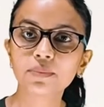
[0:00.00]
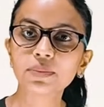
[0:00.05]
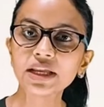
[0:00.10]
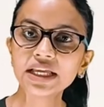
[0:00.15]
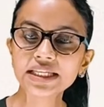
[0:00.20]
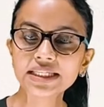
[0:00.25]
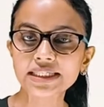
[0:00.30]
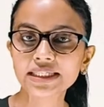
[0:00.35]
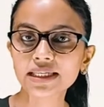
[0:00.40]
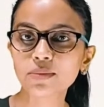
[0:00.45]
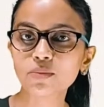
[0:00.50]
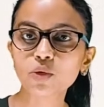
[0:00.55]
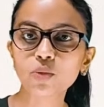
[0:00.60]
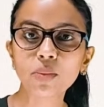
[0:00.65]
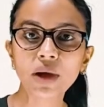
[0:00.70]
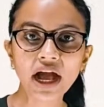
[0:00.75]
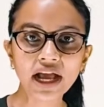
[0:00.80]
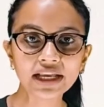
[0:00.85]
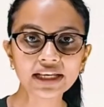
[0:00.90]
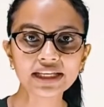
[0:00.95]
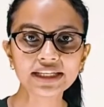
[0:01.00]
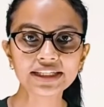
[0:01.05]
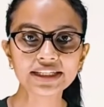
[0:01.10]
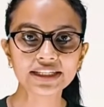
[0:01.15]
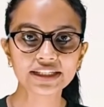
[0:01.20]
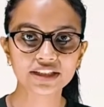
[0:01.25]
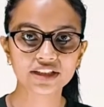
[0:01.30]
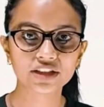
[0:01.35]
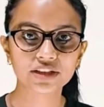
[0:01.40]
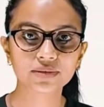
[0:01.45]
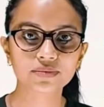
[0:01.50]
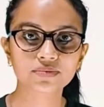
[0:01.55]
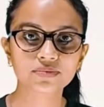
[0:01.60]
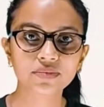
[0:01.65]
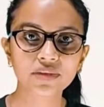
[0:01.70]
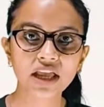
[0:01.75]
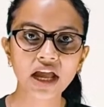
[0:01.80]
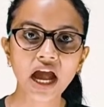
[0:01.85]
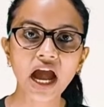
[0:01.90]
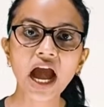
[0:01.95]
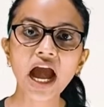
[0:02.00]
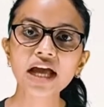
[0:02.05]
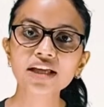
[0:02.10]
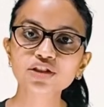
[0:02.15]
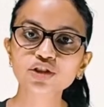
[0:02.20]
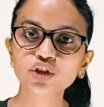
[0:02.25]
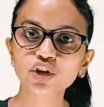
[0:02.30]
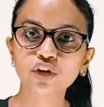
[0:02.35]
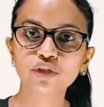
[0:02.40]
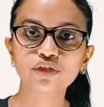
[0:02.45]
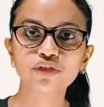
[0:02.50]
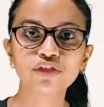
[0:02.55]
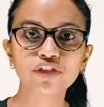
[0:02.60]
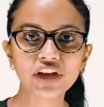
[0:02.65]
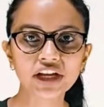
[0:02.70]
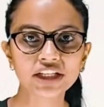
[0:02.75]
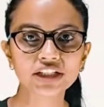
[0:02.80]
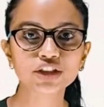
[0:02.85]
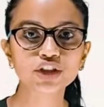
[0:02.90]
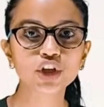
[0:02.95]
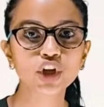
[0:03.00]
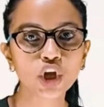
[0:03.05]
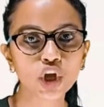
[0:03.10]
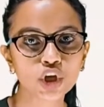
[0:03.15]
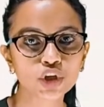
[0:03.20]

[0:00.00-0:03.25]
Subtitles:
Place a mobile in it. Ask your friend